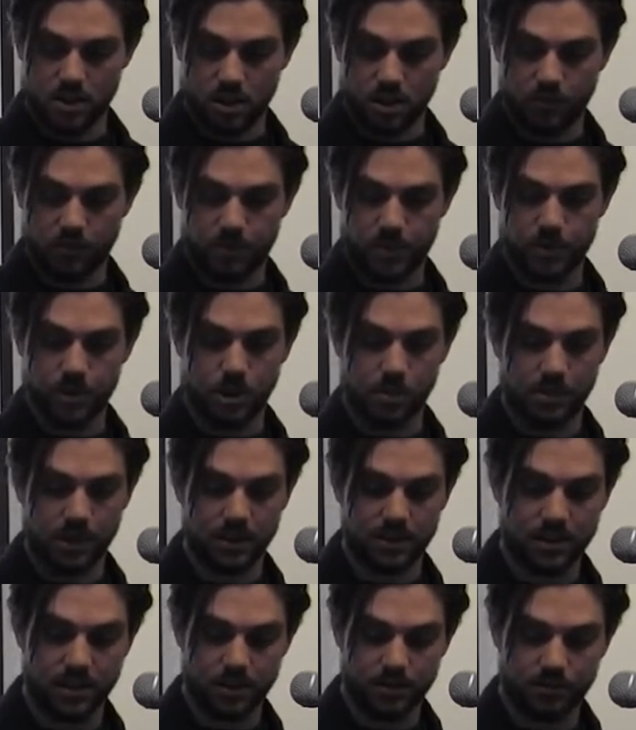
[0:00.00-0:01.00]
of
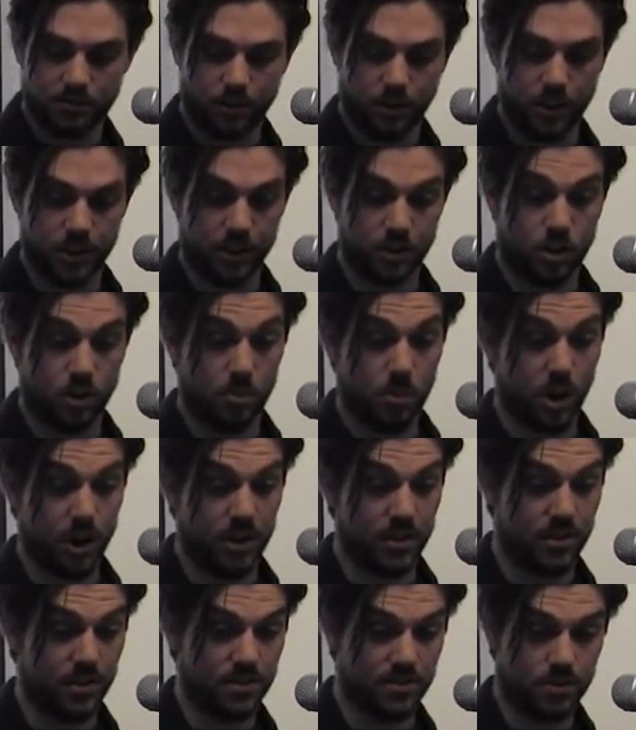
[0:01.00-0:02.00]
predominantly foreign
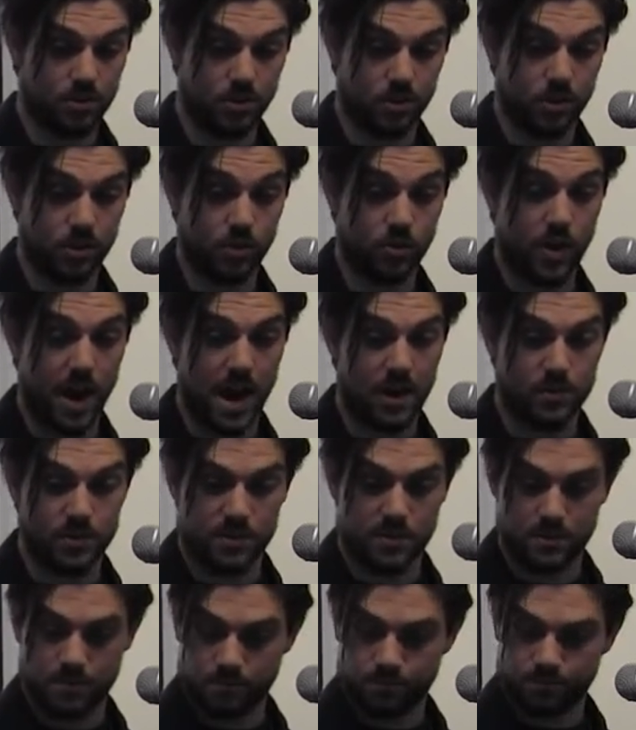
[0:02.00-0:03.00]
commodities or
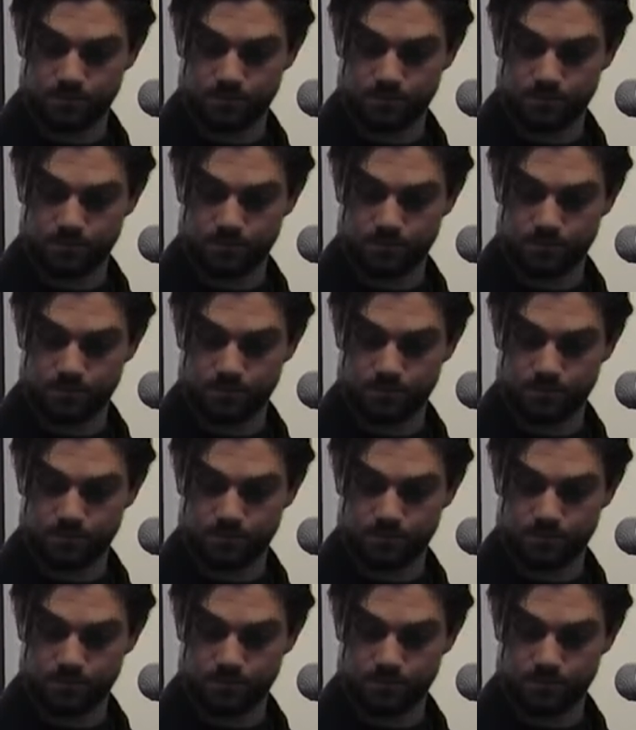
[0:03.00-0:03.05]
grounds.